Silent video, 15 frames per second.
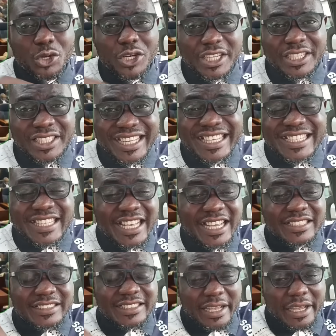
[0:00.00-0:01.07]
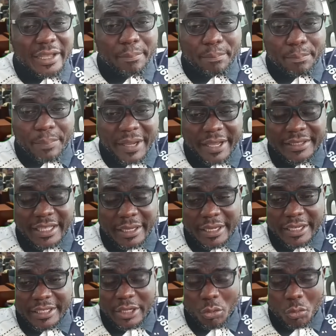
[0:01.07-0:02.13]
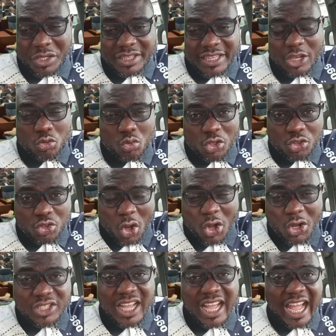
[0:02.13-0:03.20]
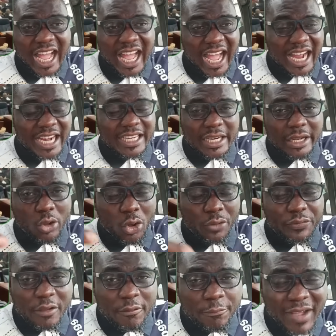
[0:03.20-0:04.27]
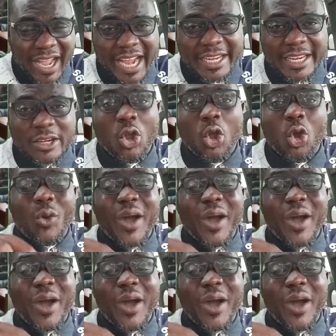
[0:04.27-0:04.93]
truly, since the witness was called and the whole thing fired in,